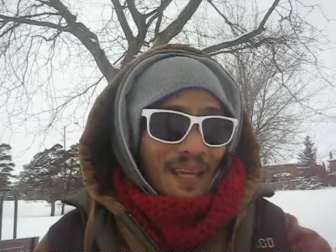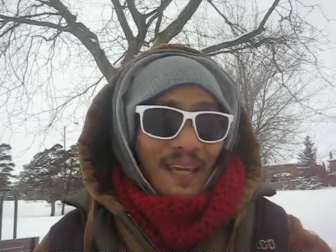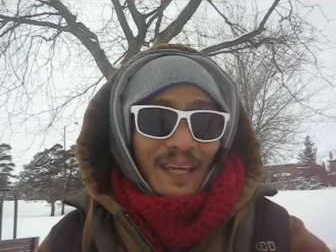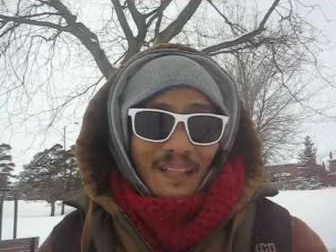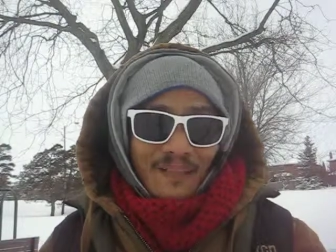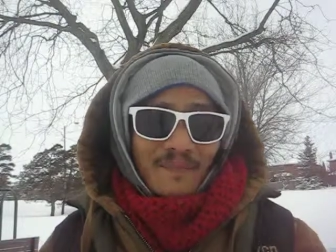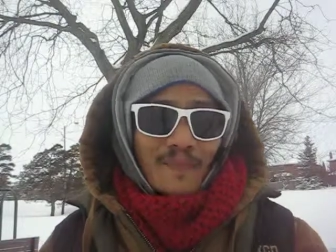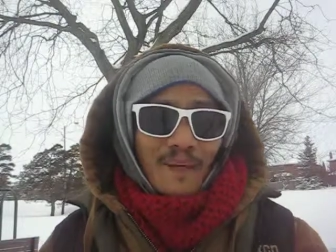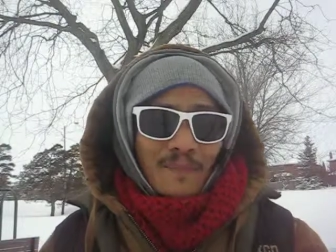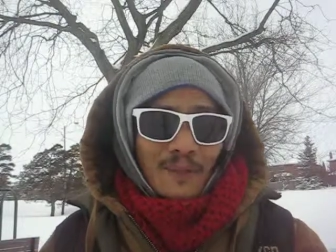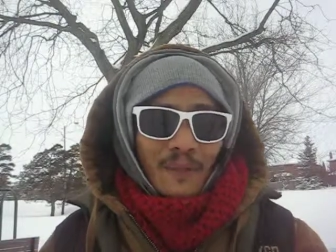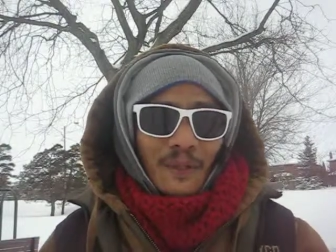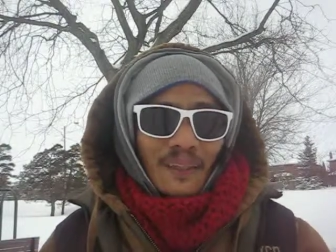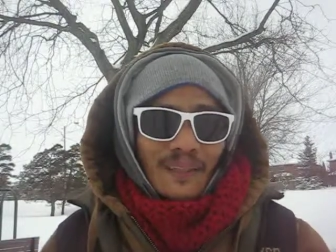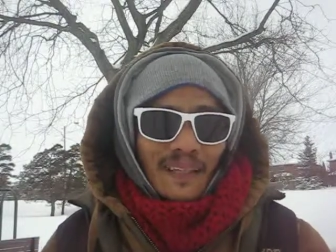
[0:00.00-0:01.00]
it's
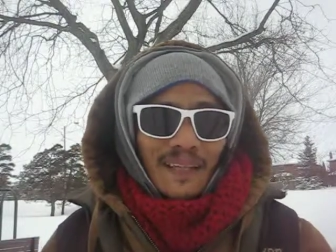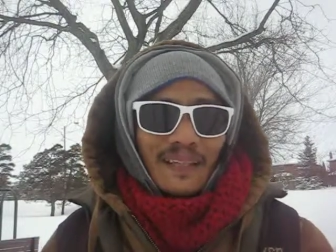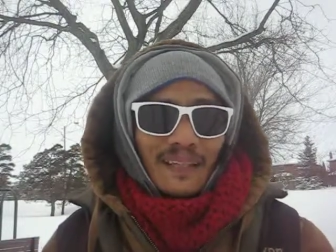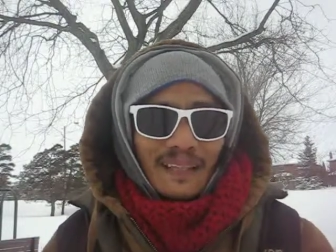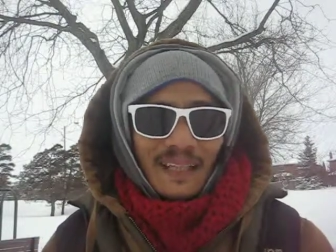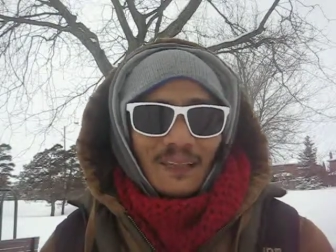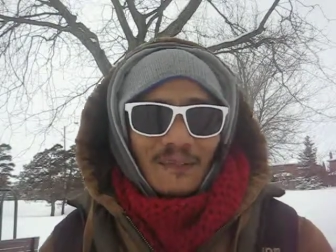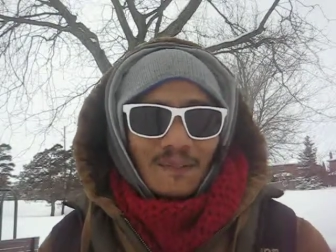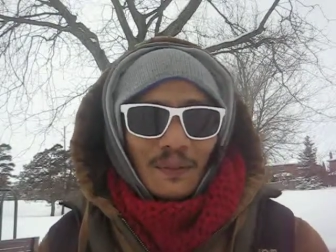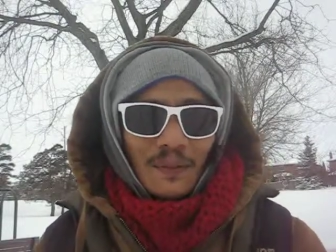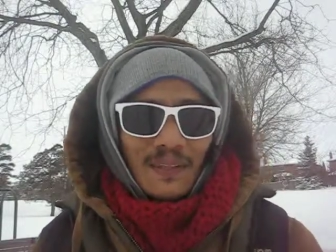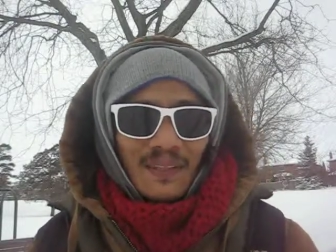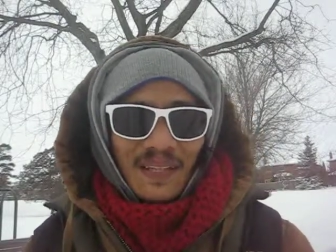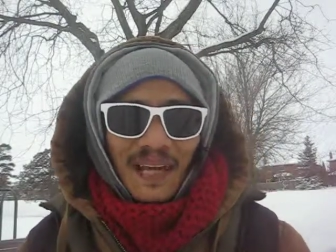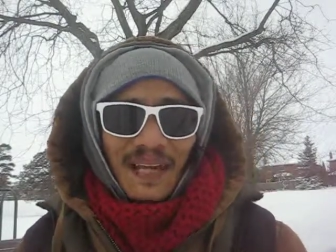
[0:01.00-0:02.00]
February 2nd now,
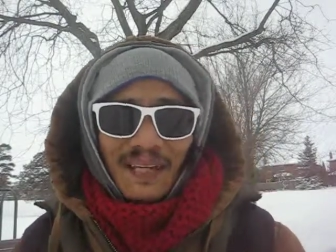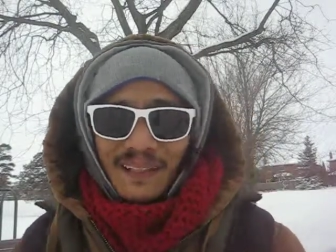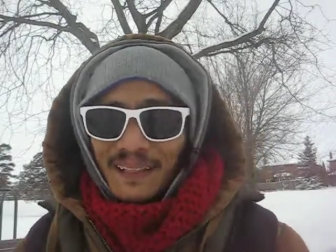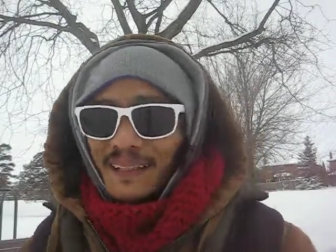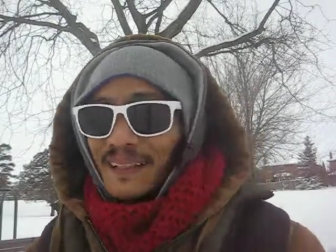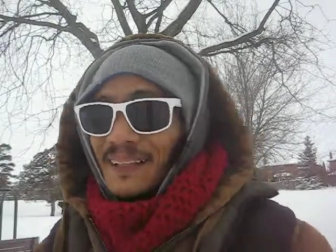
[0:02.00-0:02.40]
folks, and